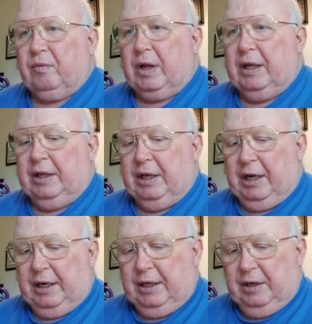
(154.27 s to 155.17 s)
And the
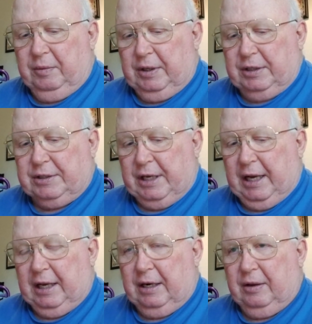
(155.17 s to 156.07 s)
idea was
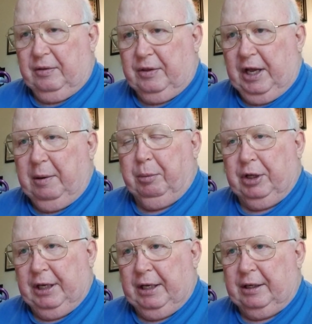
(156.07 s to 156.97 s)
that they
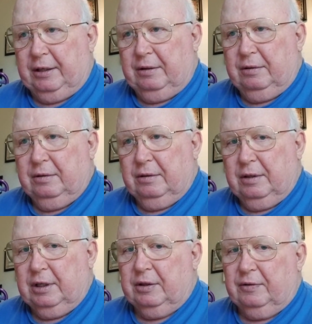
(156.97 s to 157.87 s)
planted
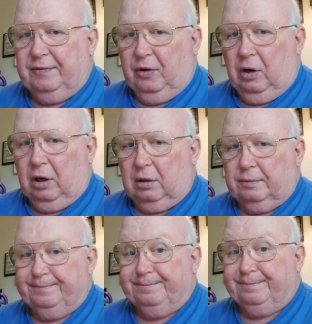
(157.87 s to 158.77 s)
in the fall,
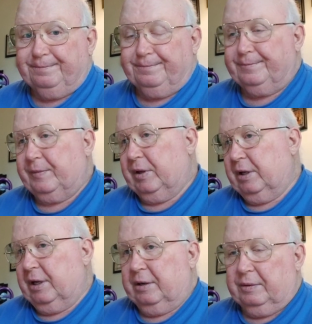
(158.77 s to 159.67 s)

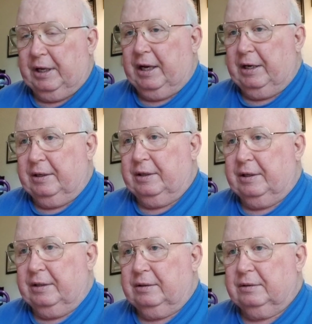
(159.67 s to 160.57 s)
not
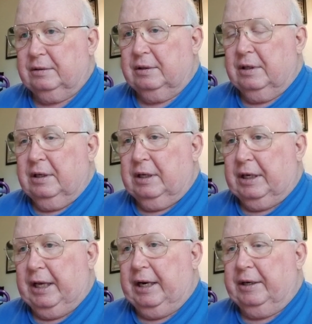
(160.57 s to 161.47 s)
in
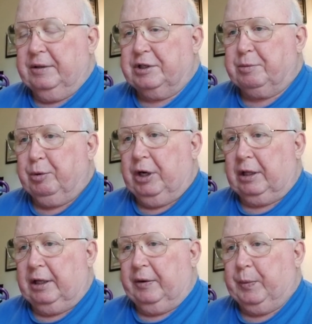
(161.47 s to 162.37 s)
the spring
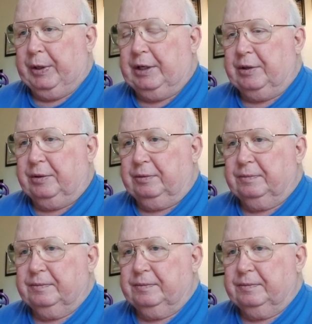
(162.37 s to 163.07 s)
like we do.